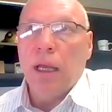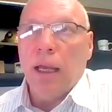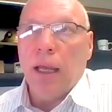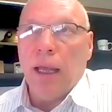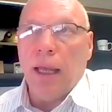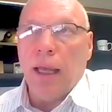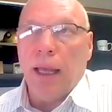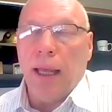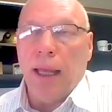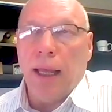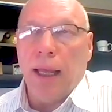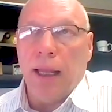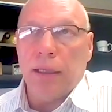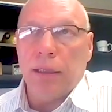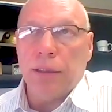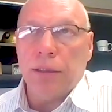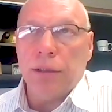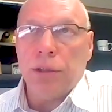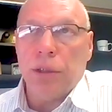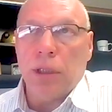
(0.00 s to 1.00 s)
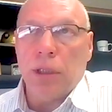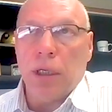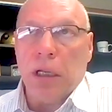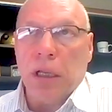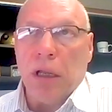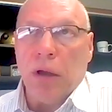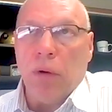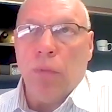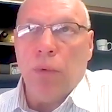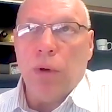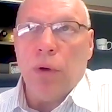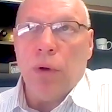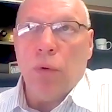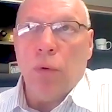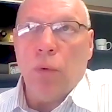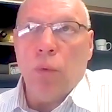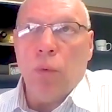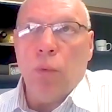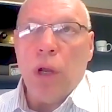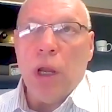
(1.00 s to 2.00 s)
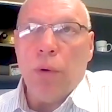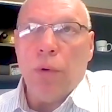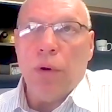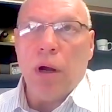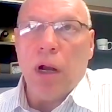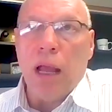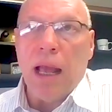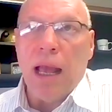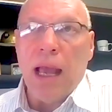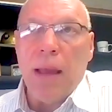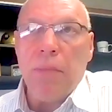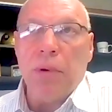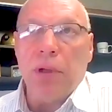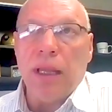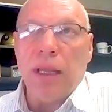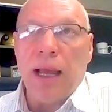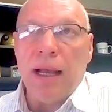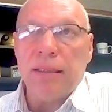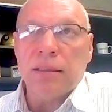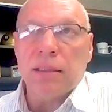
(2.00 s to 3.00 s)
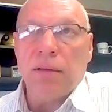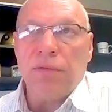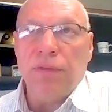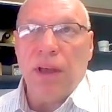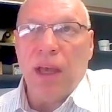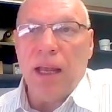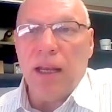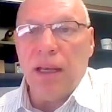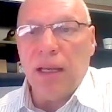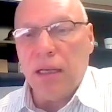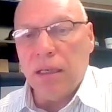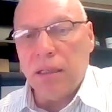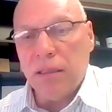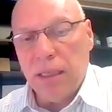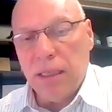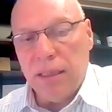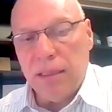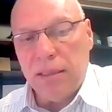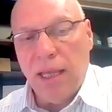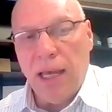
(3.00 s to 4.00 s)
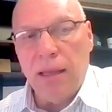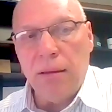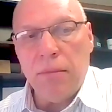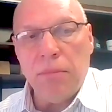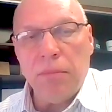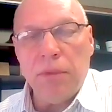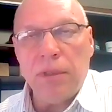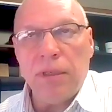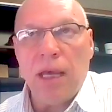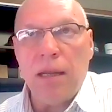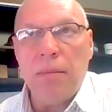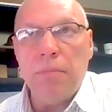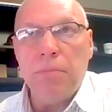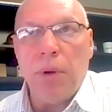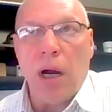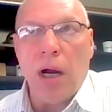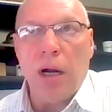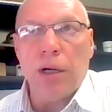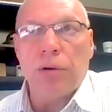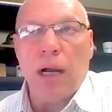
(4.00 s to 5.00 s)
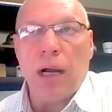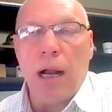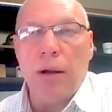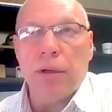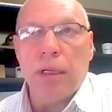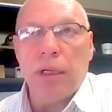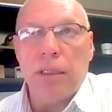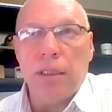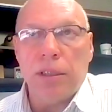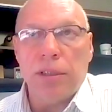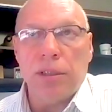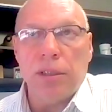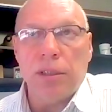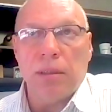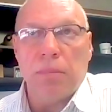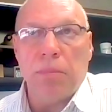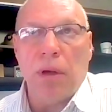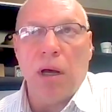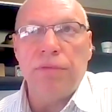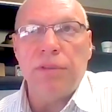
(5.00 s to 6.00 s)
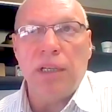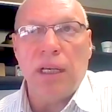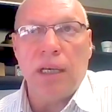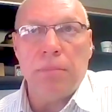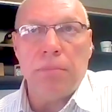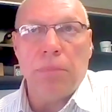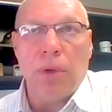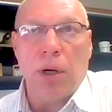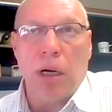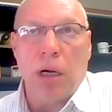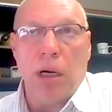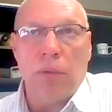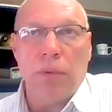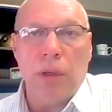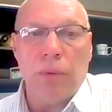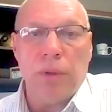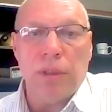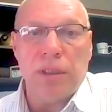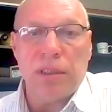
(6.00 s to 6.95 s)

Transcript: And we were able to excavate in 10 bar ground conditions. Above 10 bar, we would